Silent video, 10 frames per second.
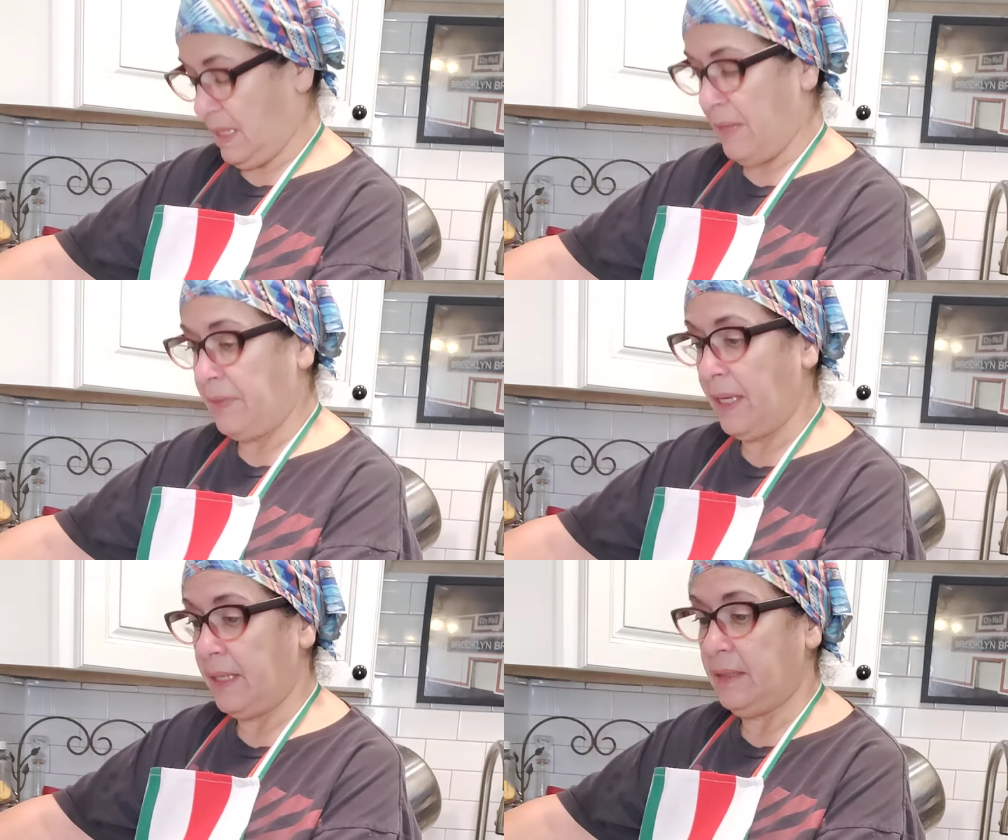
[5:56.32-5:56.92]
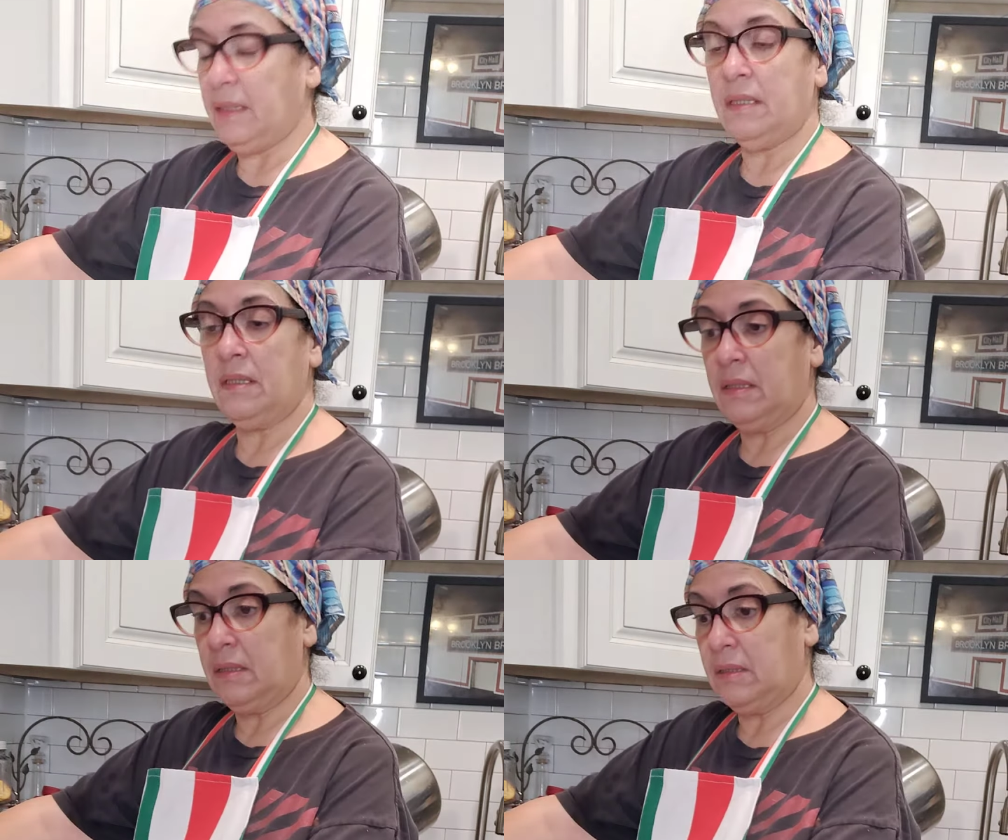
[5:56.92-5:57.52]
And then
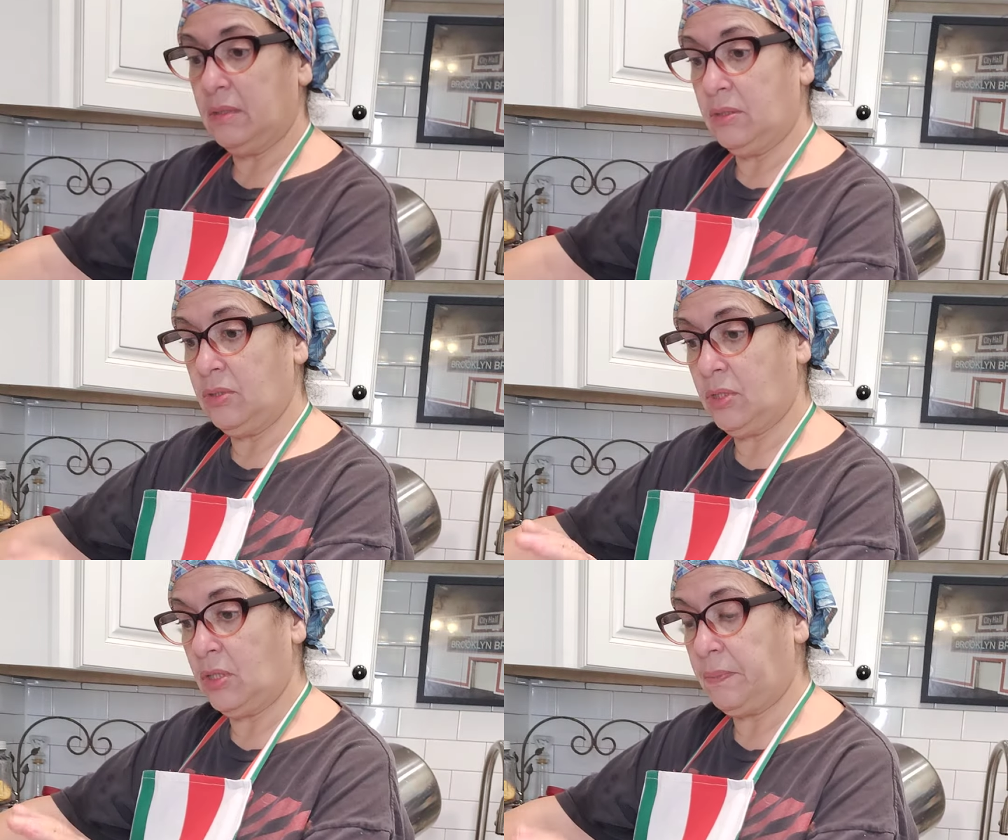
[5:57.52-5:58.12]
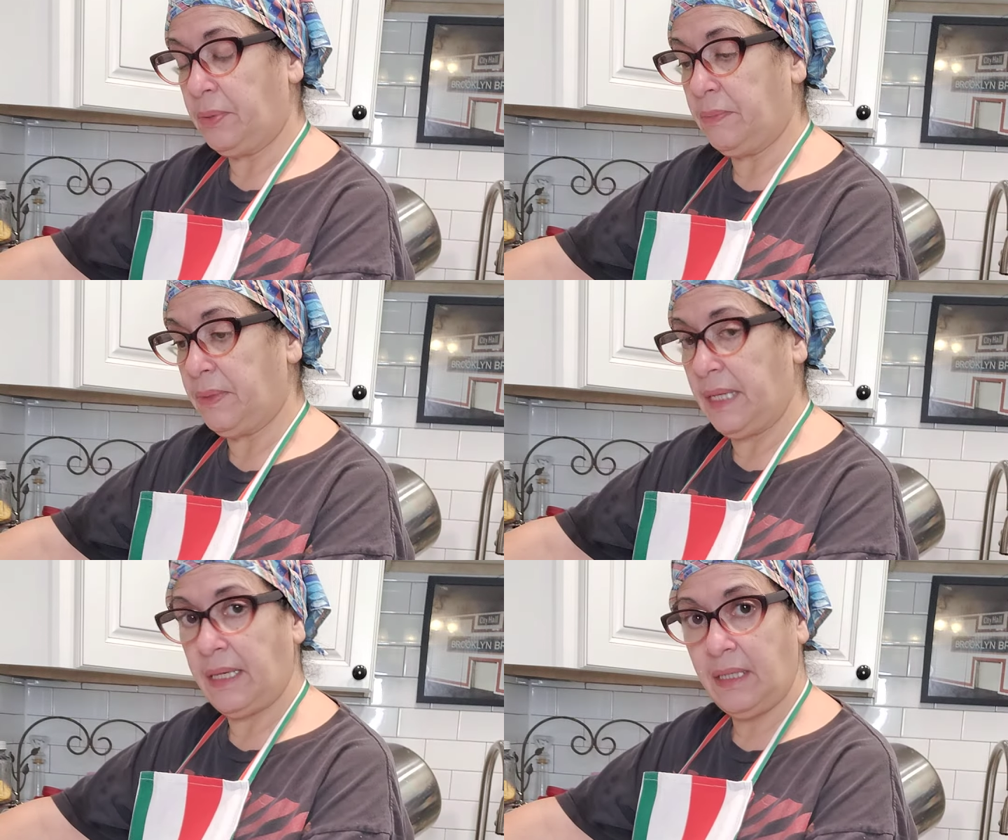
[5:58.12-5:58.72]
you're going to put
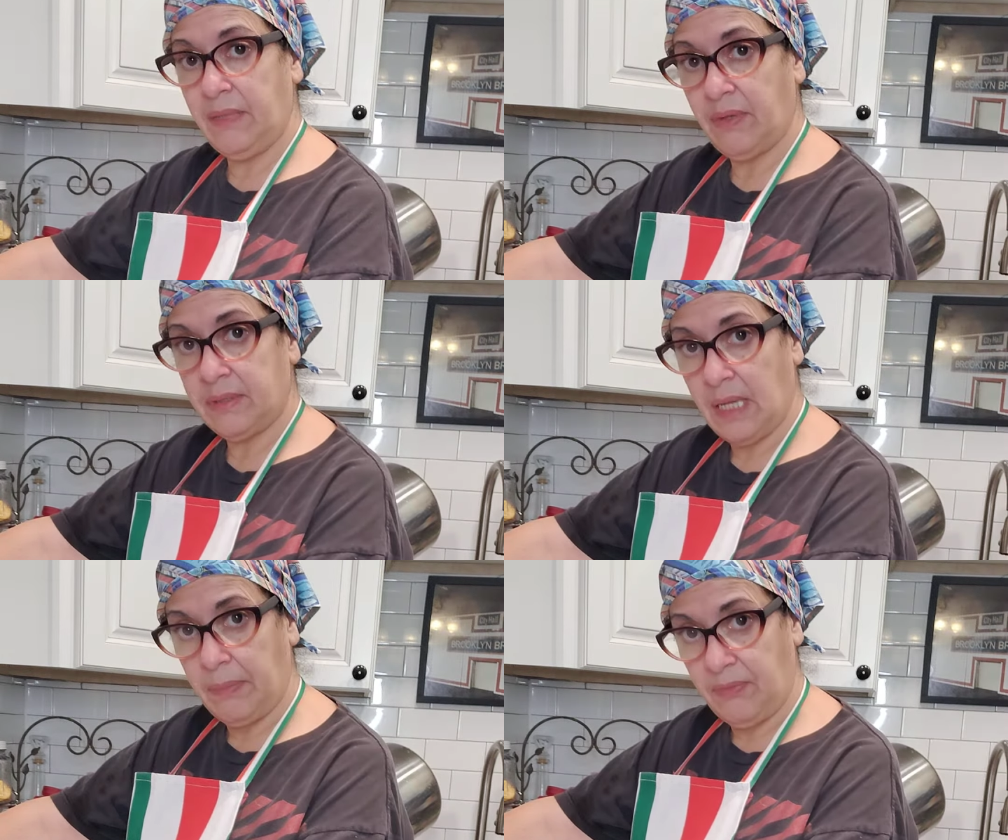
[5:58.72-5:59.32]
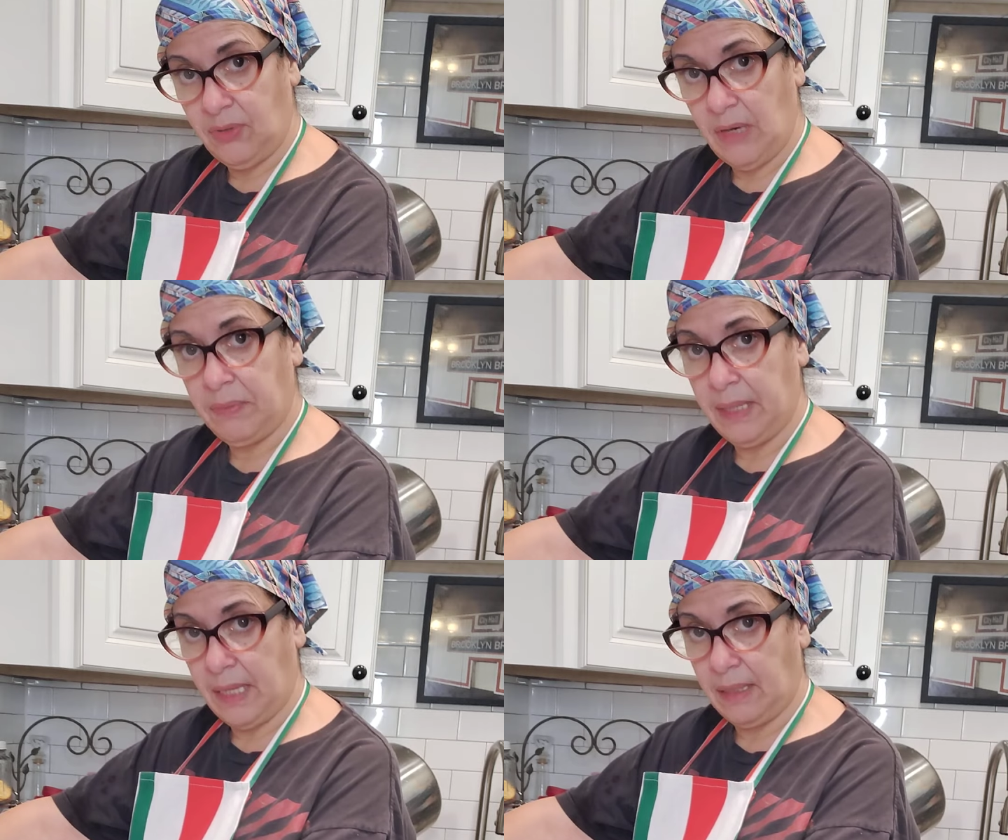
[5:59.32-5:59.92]
banana leaf on top if you
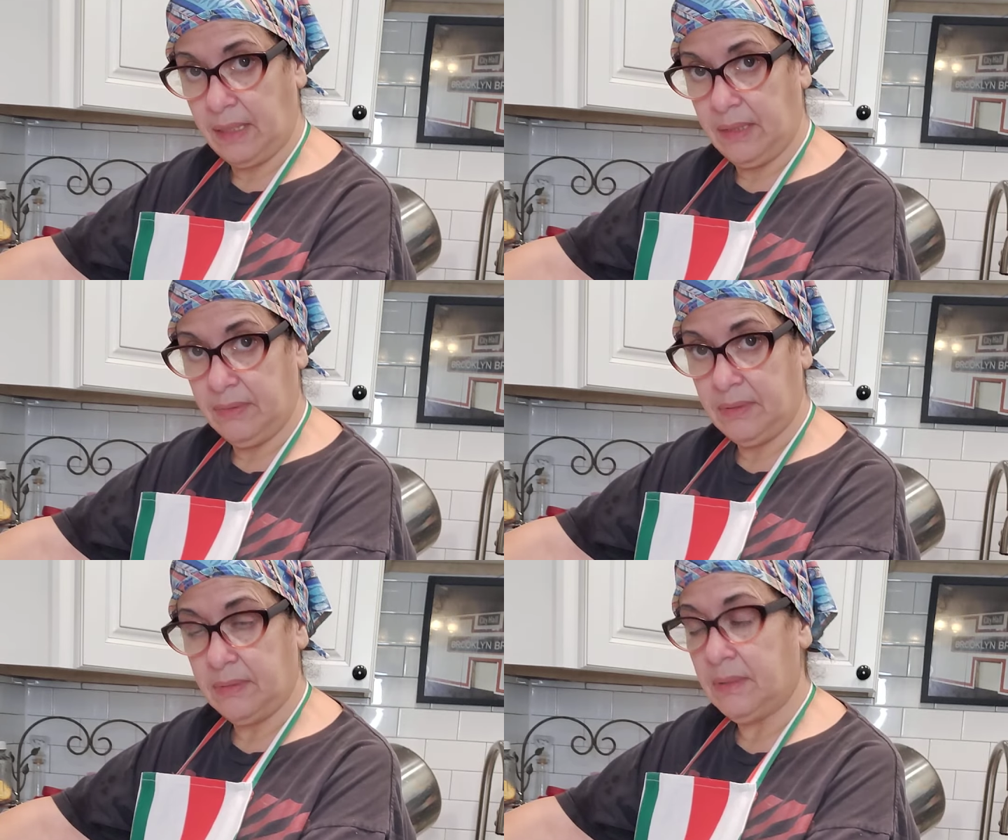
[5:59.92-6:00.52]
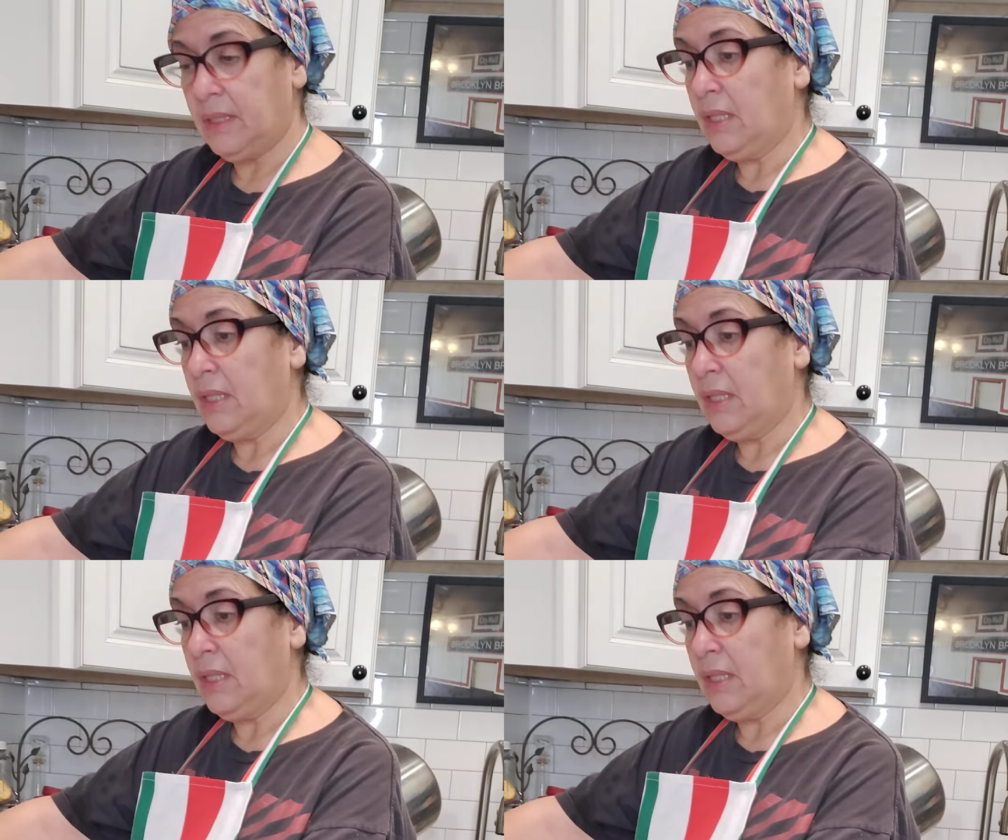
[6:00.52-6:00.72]
have banana leaves.